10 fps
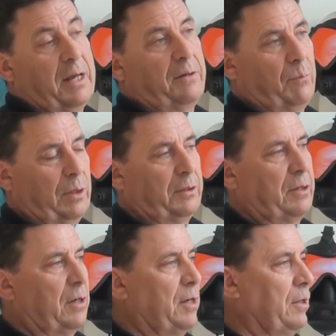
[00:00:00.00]
and
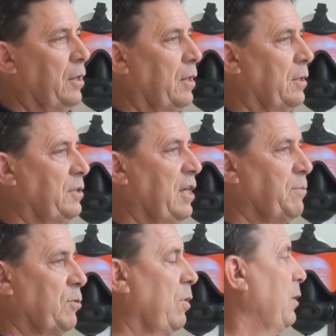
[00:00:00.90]
military
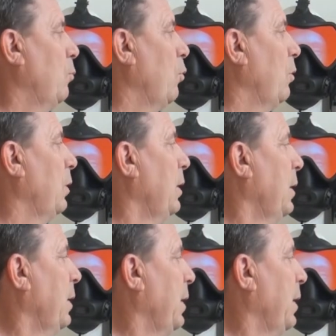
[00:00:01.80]
teams around the world.